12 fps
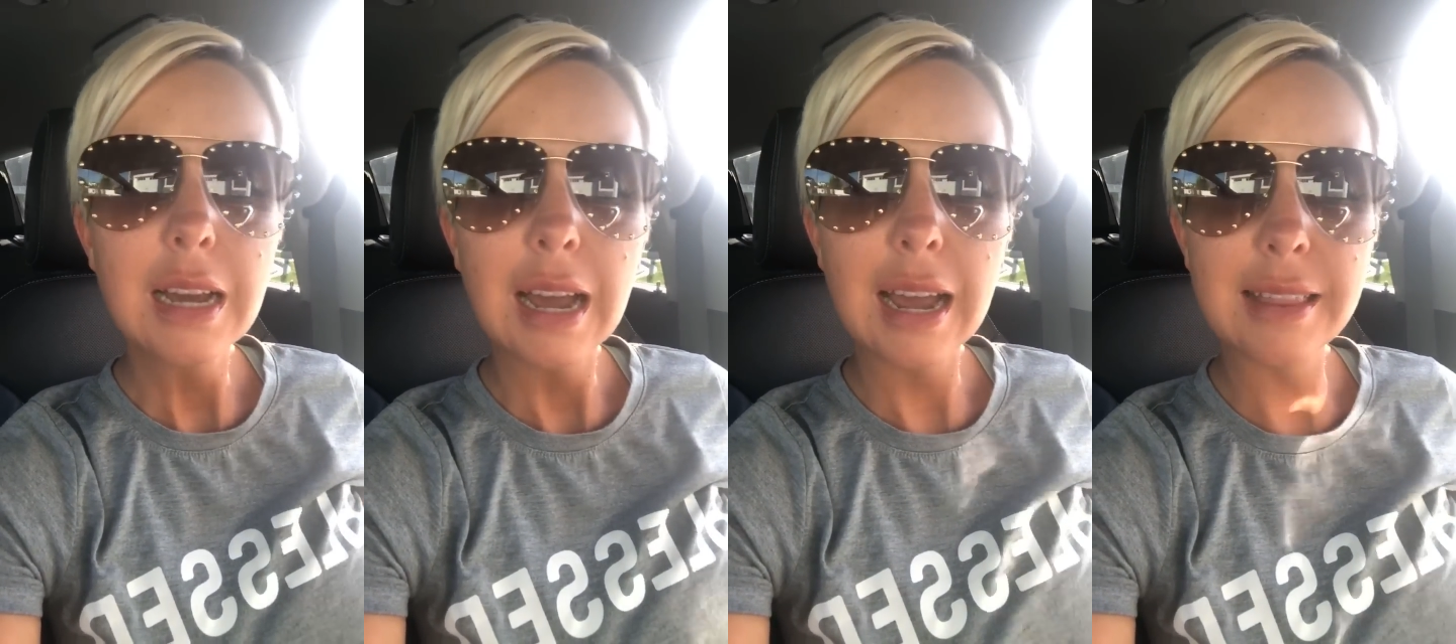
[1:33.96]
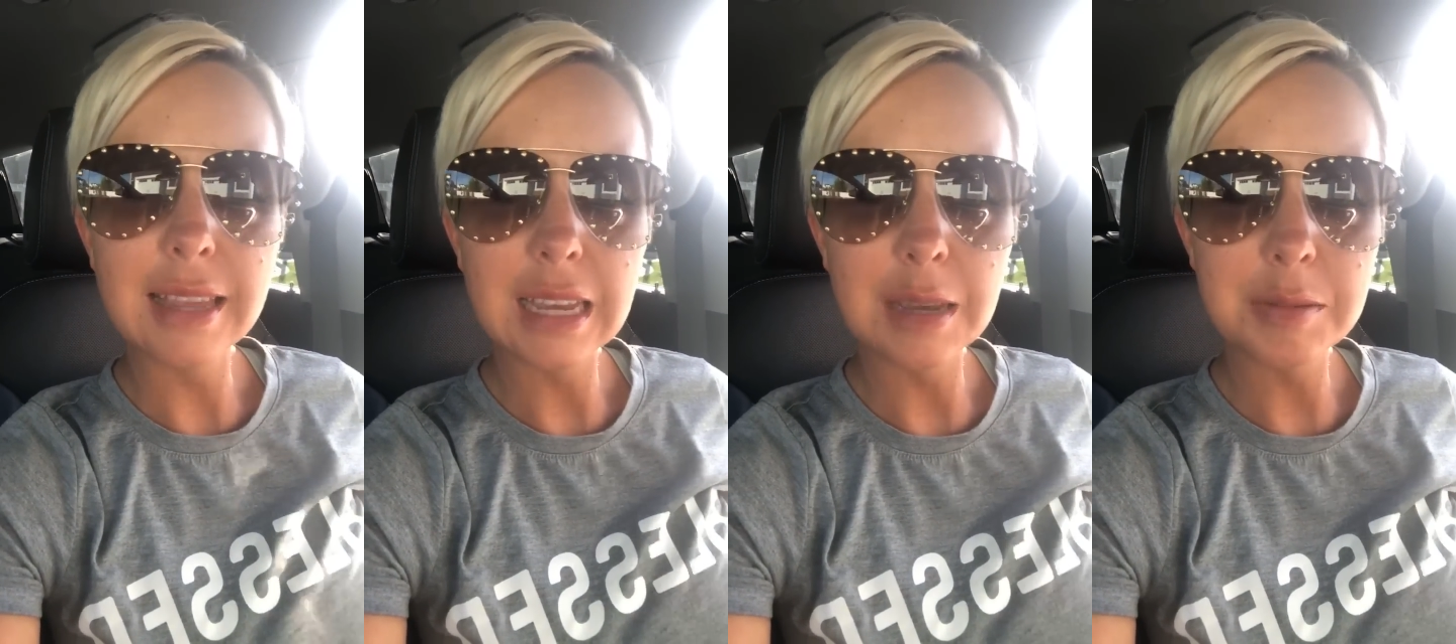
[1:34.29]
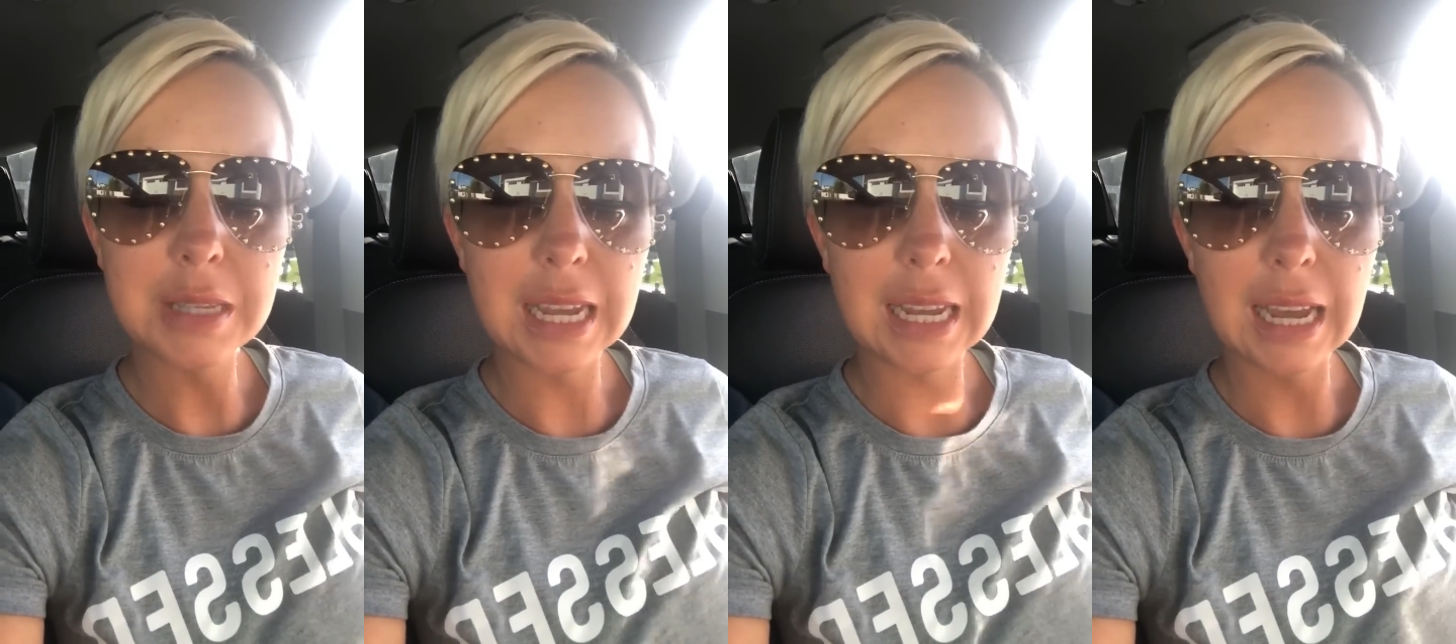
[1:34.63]
and they keep
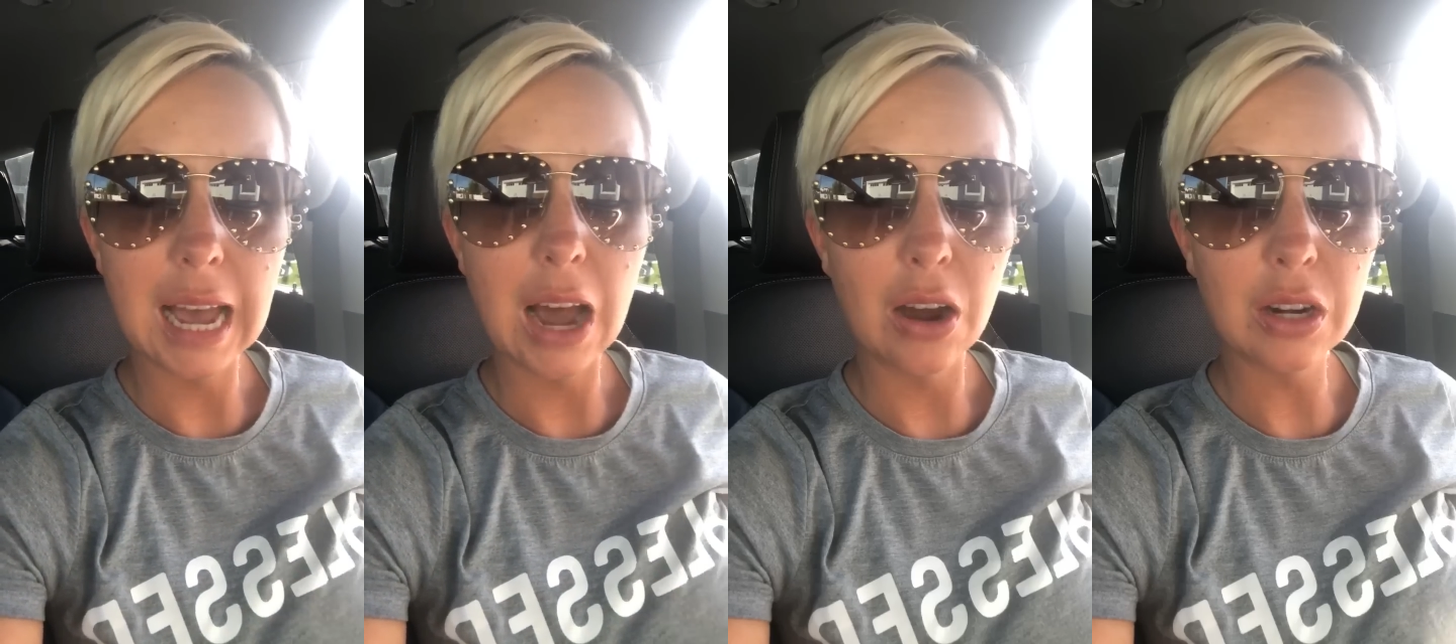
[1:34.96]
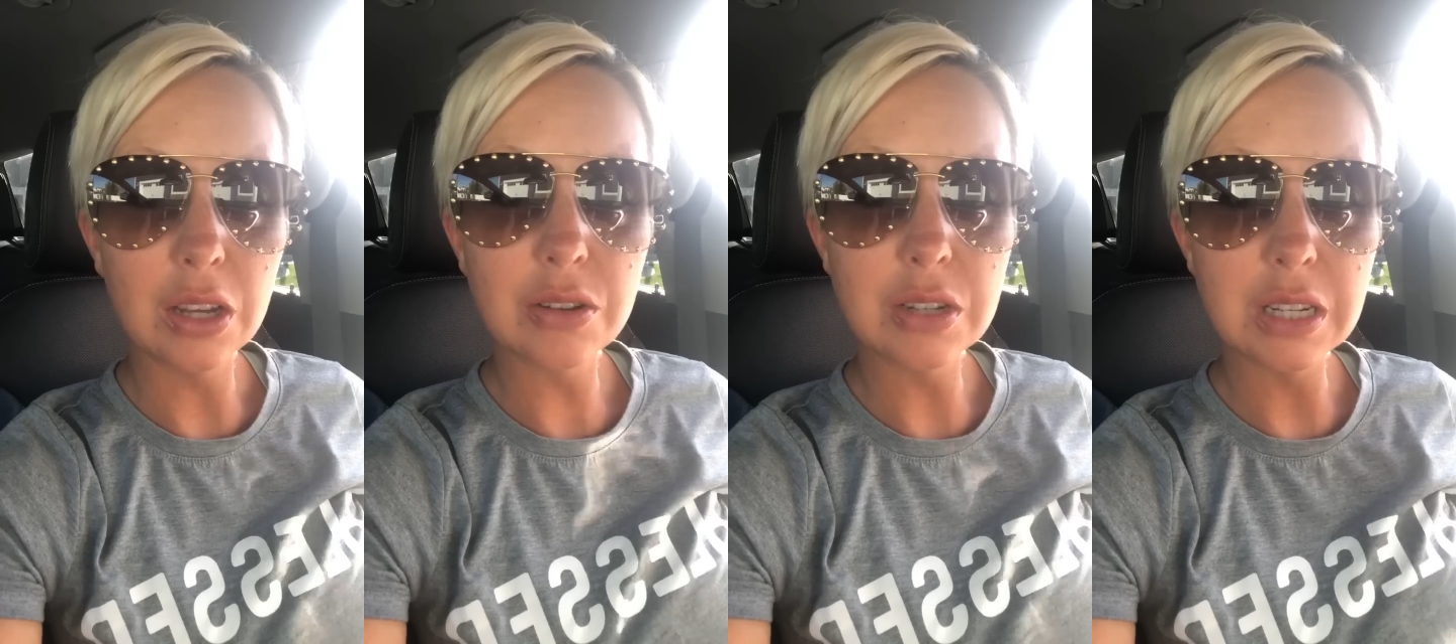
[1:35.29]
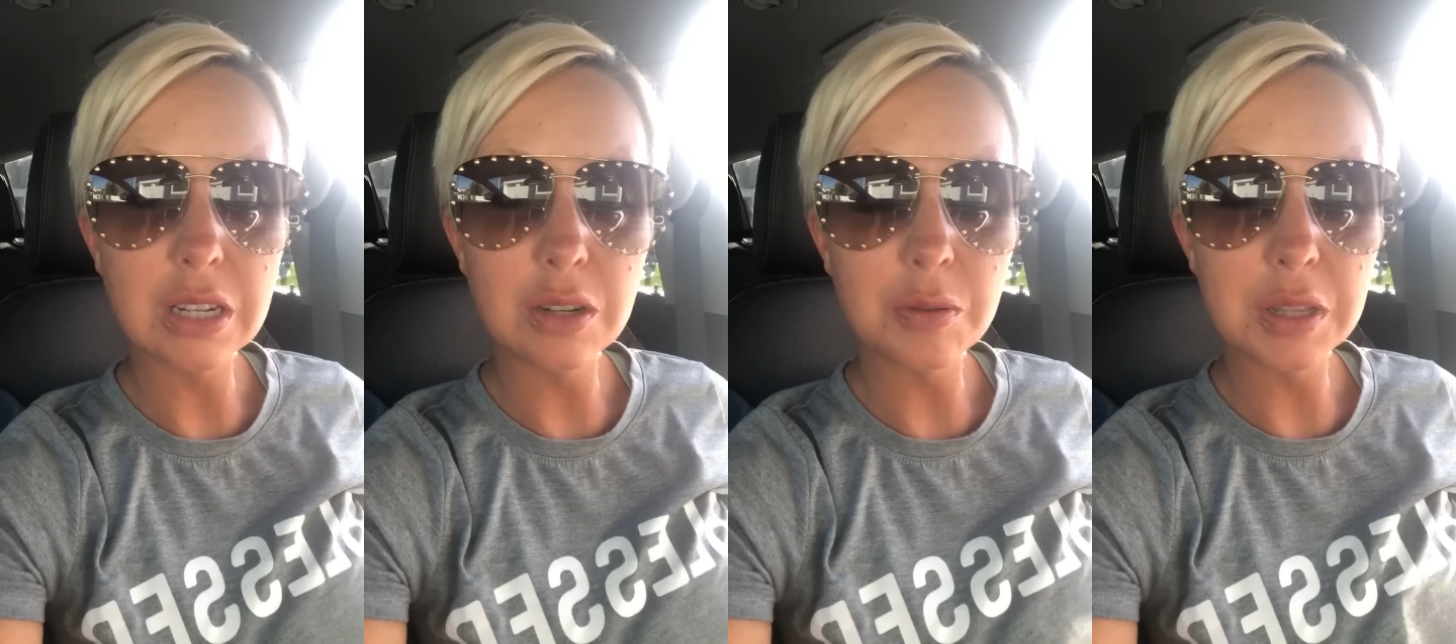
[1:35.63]
saying, how do you
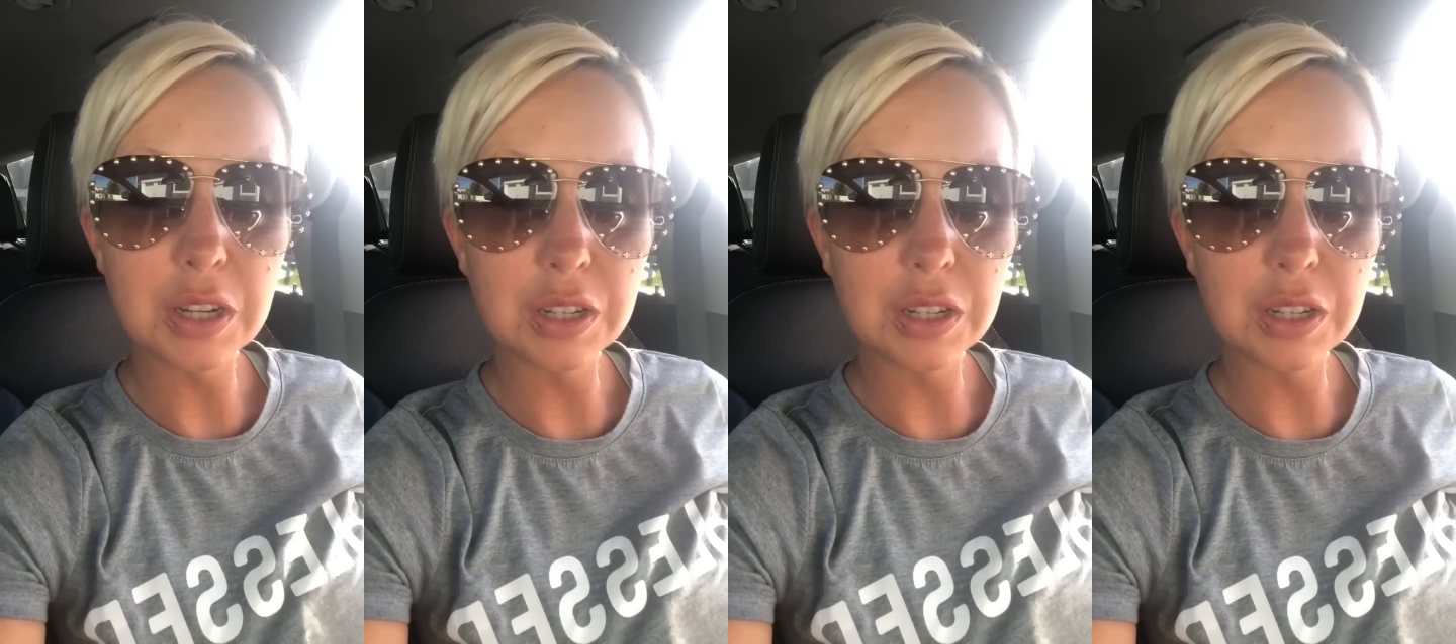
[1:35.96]
deal with